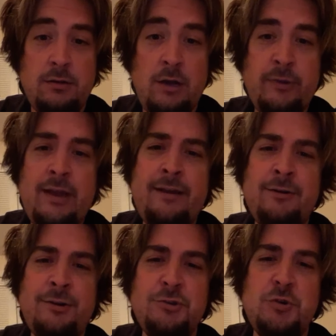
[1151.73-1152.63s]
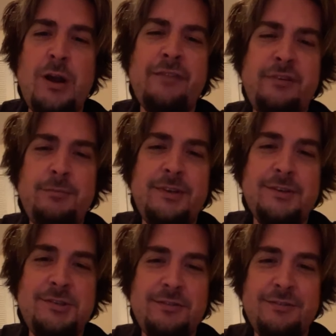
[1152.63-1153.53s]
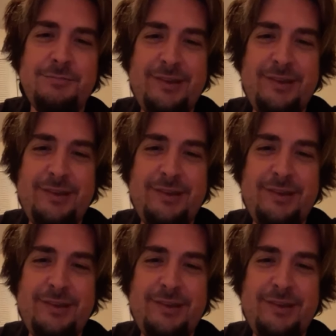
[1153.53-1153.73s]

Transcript: Oh yeah, Aaron, you're driving because you're in